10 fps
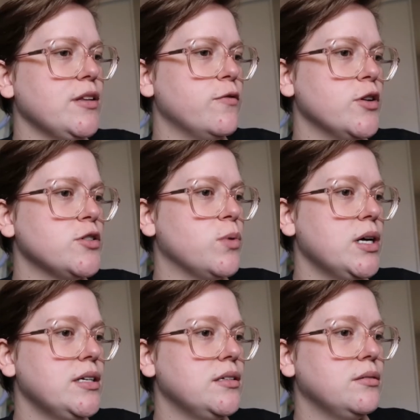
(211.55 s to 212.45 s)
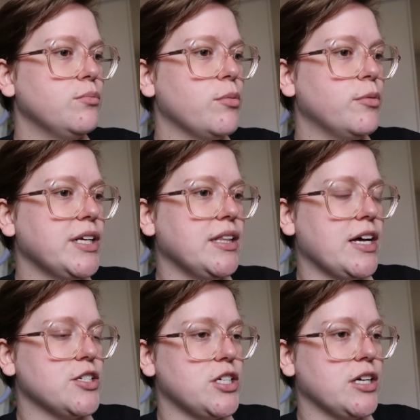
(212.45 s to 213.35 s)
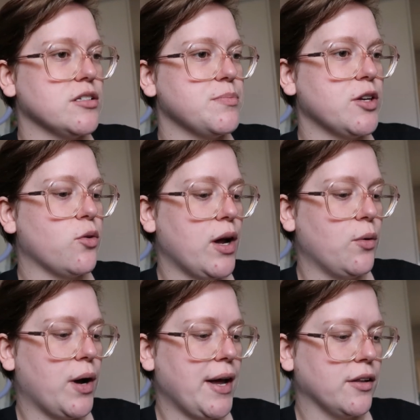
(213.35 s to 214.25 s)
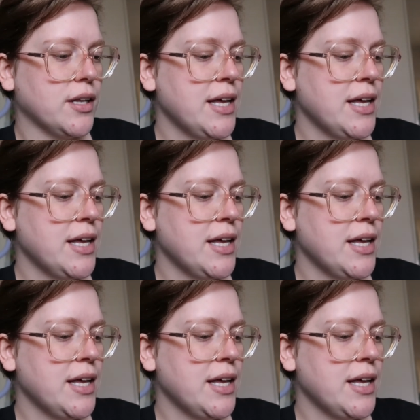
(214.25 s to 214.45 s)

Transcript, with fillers: The first one probably last year, it's been quite a while.